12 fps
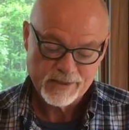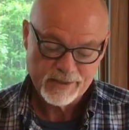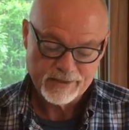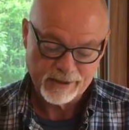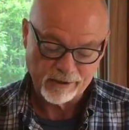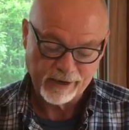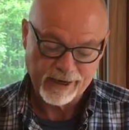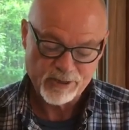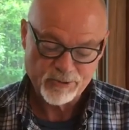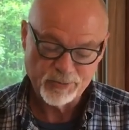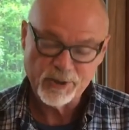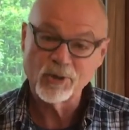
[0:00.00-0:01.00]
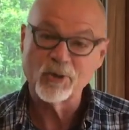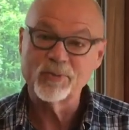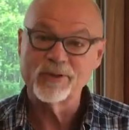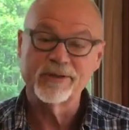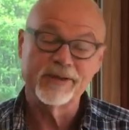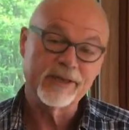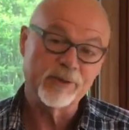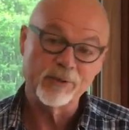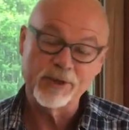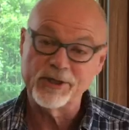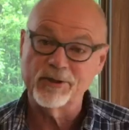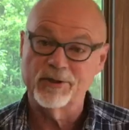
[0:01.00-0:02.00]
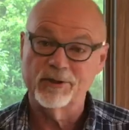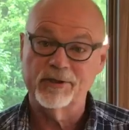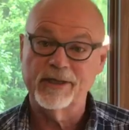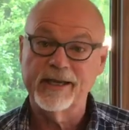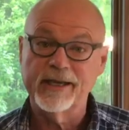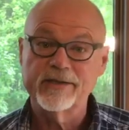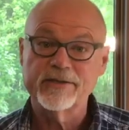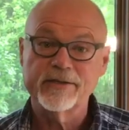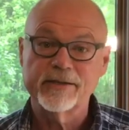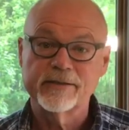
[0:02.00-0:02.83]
And that our eyes would be open and that he would heal our land.